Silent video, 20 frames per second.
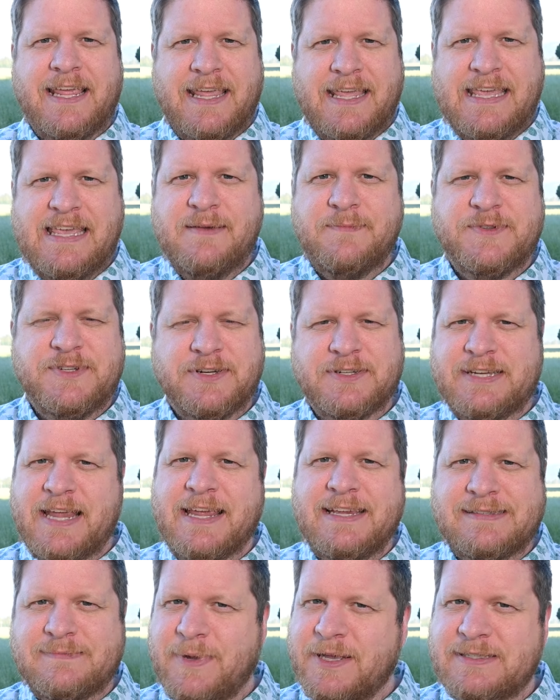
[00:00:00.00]
it keeps your
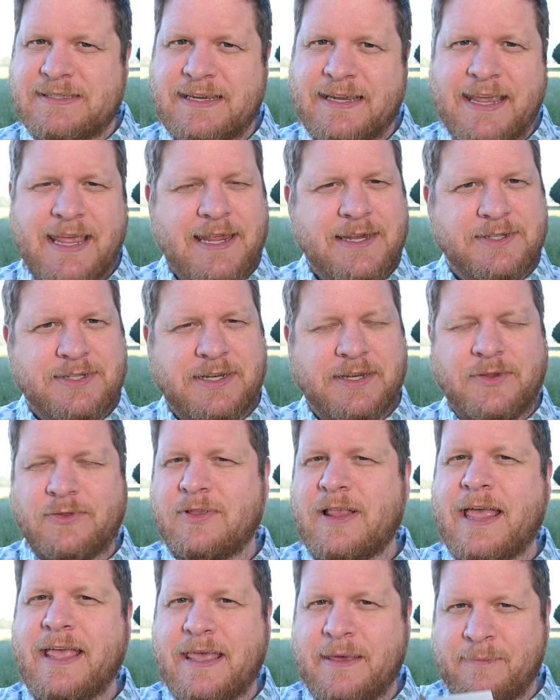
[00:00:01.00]
taste buds engaged and you
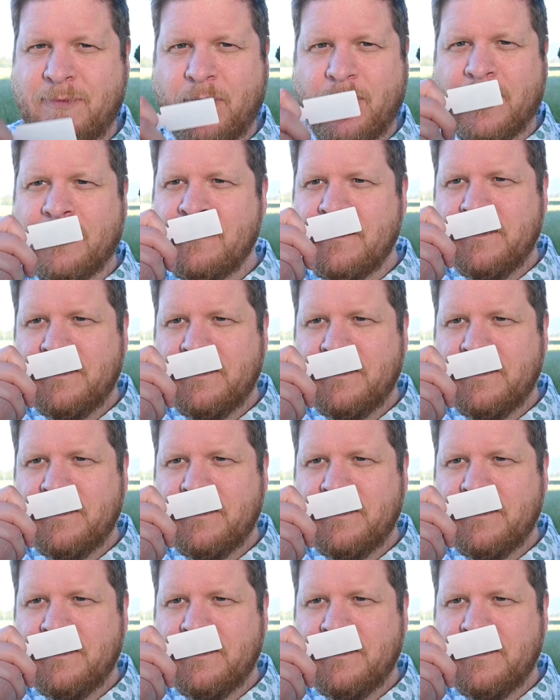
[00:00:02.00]
like it more.